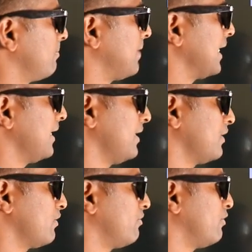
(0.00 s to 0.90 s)
by
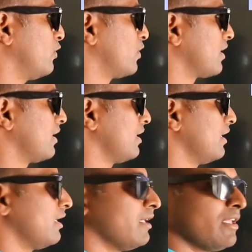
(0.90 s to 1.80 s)
4.
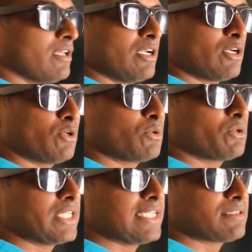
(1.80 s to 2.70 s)
To
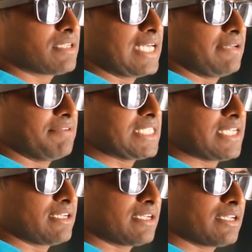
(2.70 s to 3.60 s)
do this
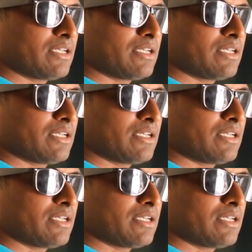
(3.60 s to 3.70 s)
division,